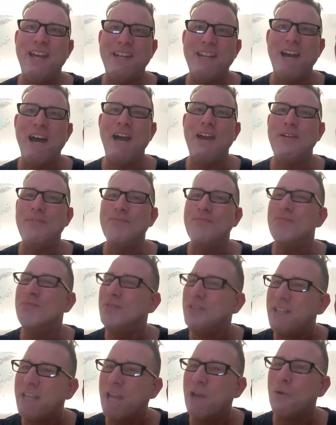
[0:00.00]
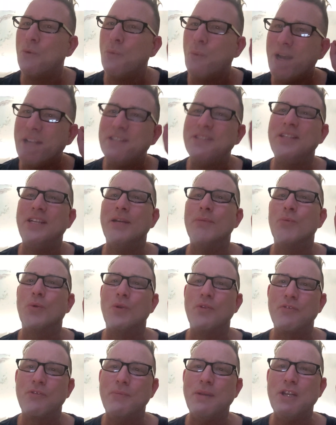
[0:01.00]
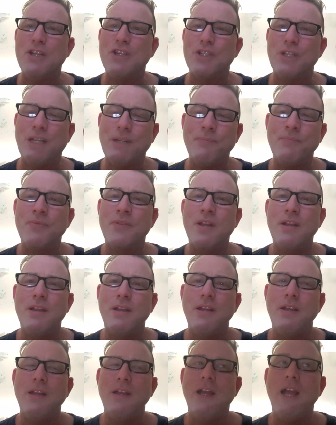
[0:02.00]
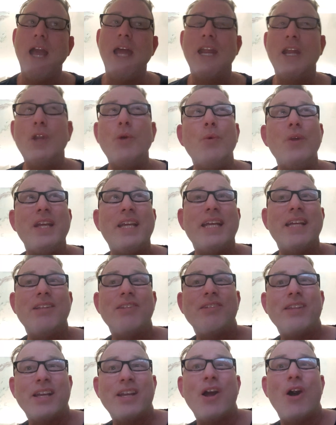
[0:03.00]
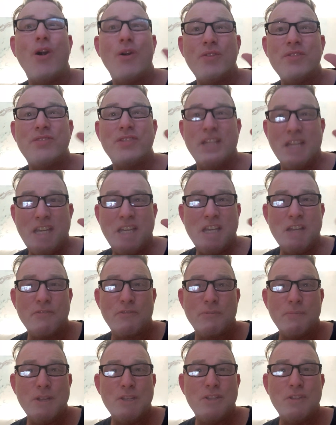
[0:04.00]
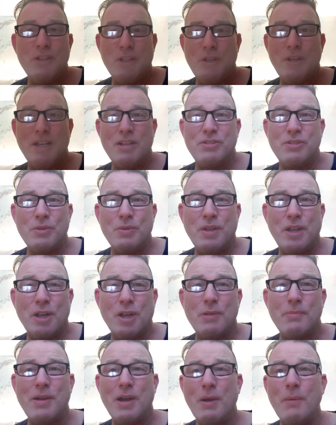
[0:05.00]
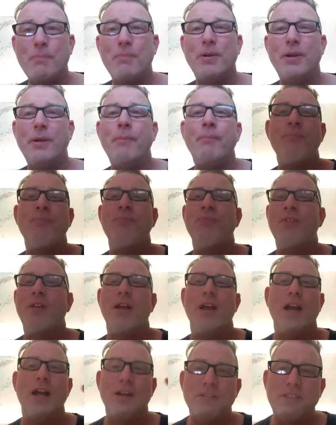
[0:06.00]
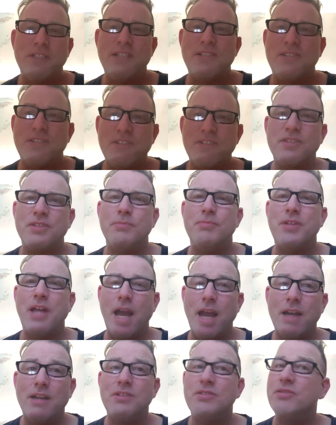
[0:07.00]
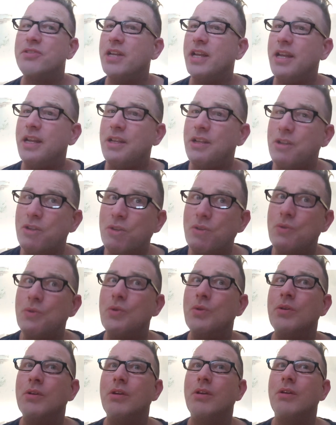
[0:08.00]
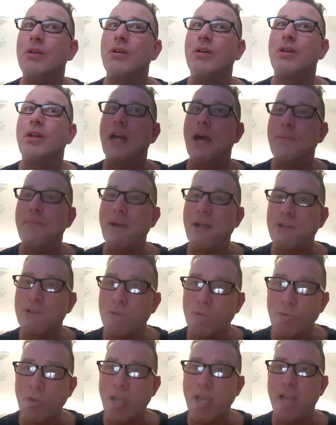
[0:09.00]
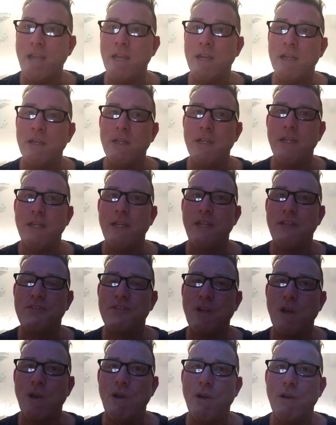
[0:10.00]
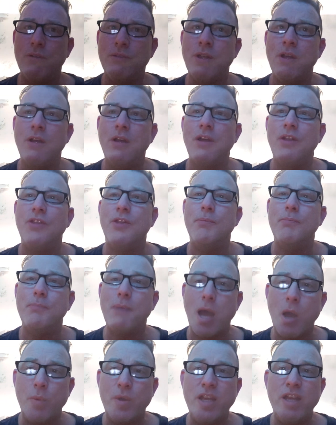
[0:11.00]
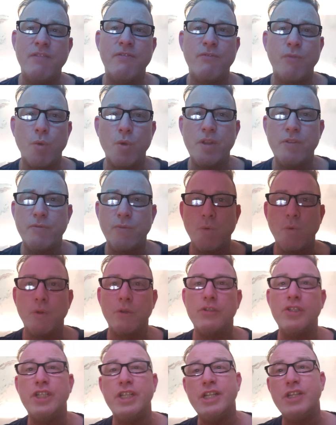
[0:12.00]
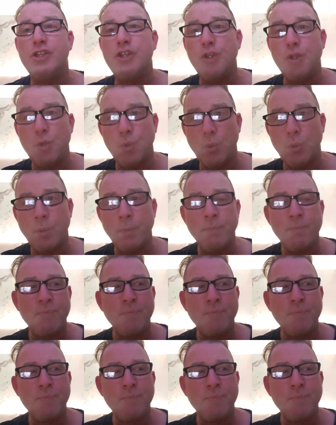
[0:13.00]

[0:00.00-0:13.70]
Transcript: that I can't wait to get more information on. And I don't want to get like all this geeky information that you guys don't care about, but LD Systems has a new compact array. It's called the Maui 44G2.